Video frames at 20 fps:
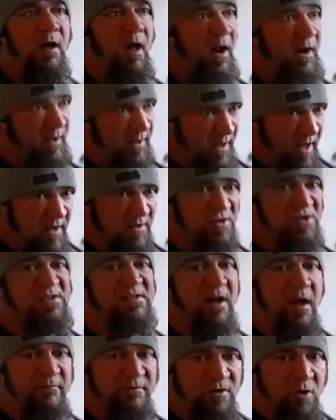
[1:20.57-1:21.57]
And again,
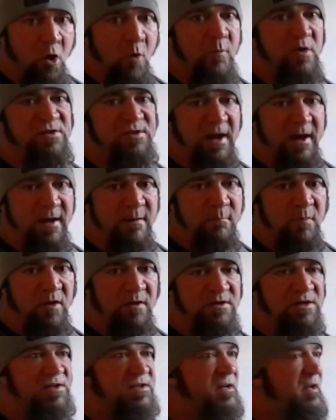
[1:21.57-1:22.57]
almost 8
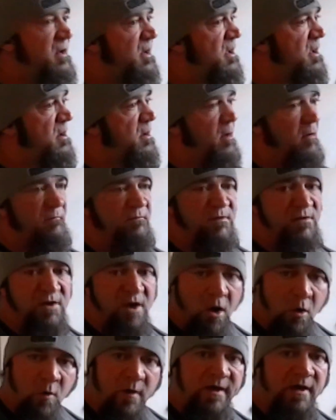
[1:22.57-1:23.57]
months of
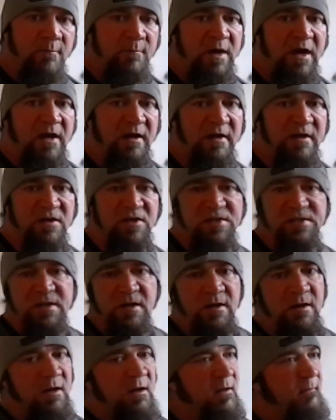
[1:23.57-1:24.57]
no
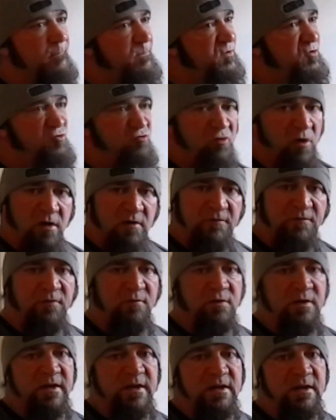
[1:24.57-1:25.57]
anabolics,
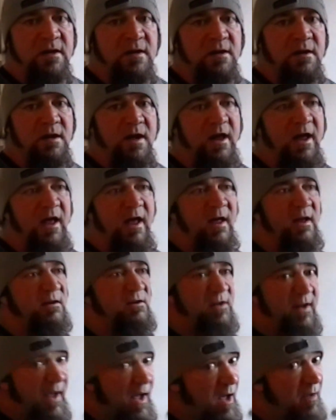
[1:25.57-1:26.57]
drug-free.
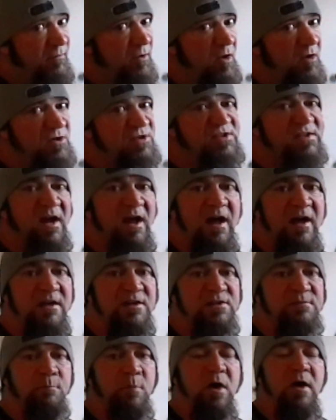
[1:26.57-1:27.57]
And yeah, I've lost
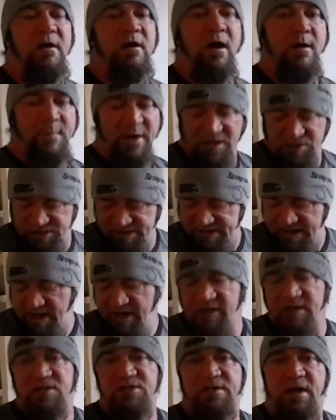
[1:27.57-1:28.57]
size, but I'm actually
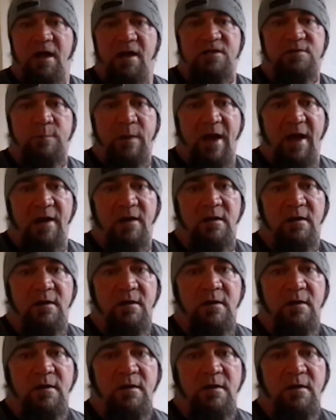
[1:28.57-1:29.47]
gaining size back.